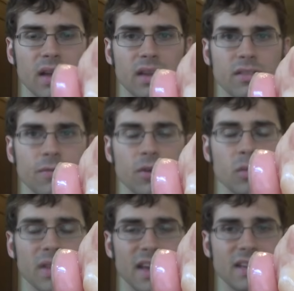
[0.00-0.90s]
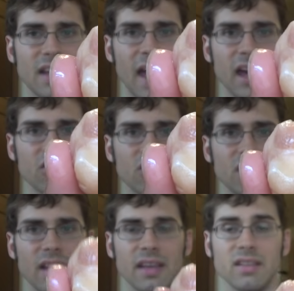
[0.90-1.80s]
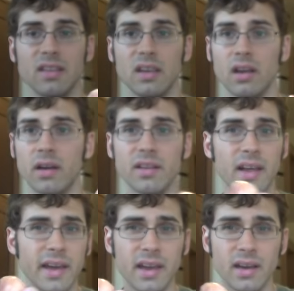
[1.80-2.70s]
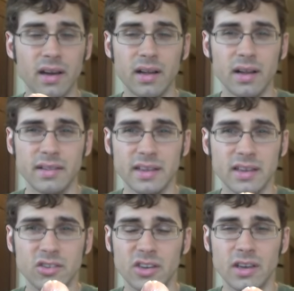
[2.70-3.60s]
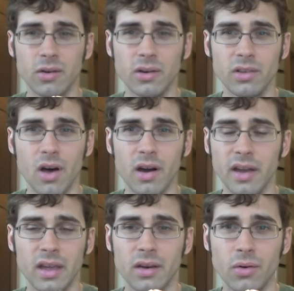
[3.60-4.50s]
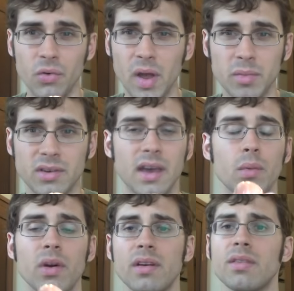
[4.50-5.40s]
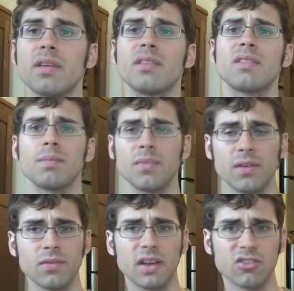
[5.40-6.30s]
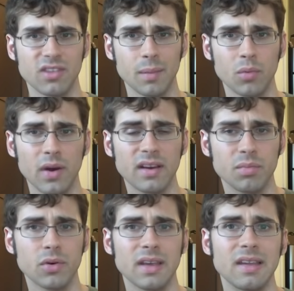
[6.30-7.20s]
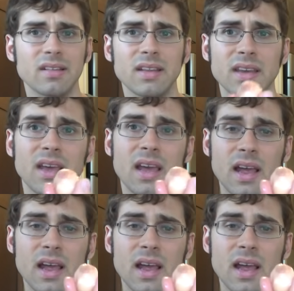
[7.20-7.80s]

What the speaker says: it's firmly attached to that seed, unlike a lychee or a longan or rambutan where the flesh separates pretty easily.